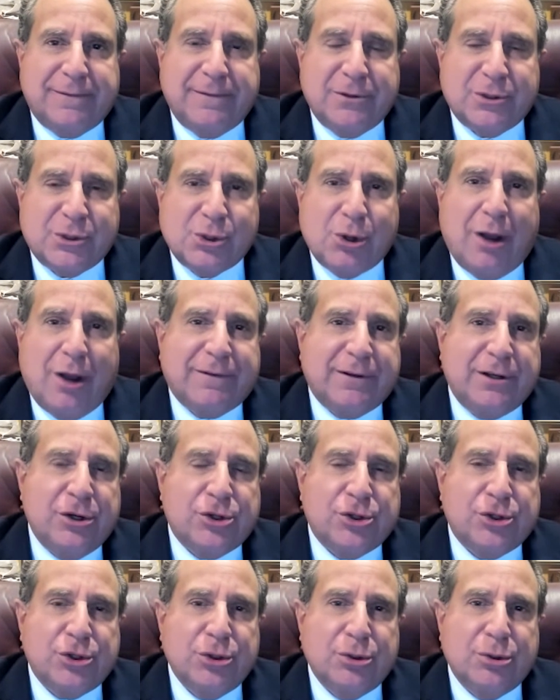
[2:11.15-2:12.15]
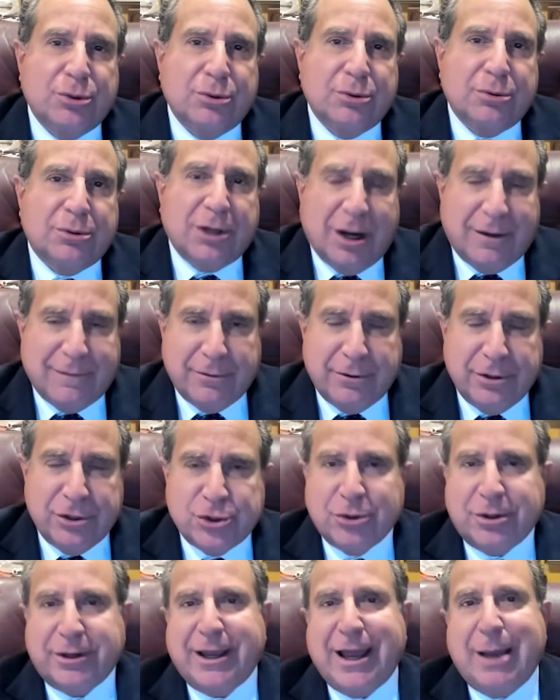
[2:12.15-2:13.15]
soft tissue coverage
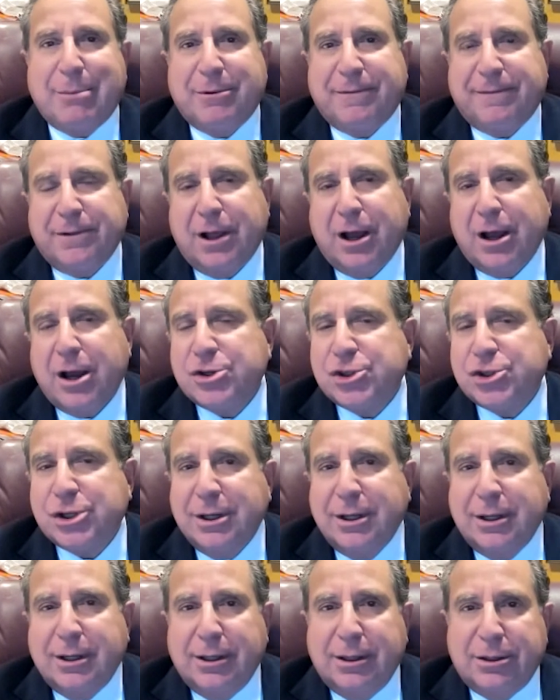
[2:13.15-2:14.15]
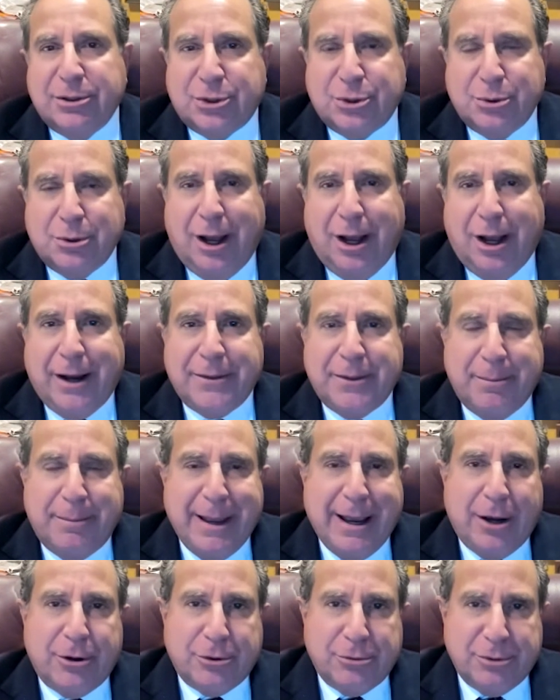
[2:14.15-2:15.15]
or camouflage to hide the
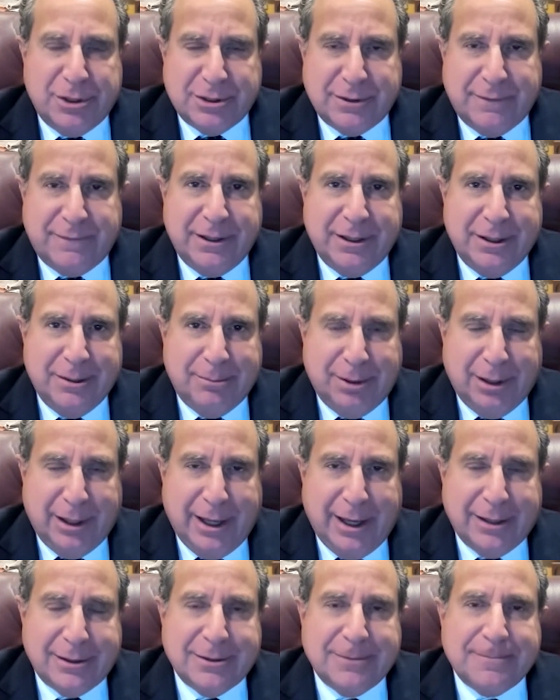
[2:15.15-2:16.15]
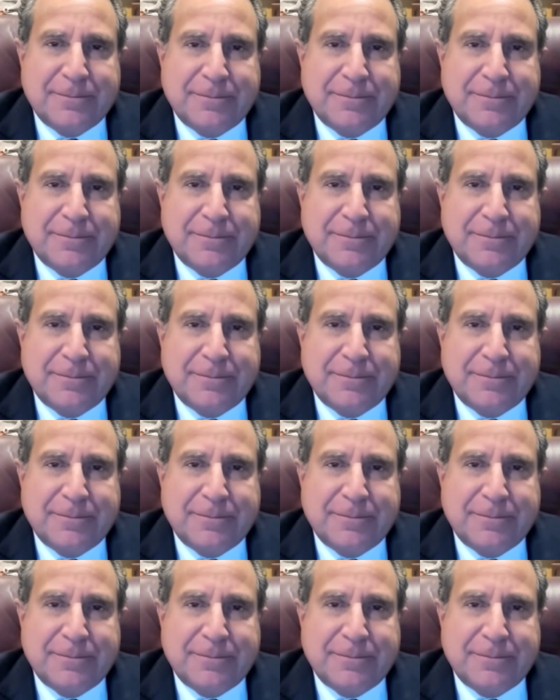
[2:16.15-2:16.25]
boundaries of the implant.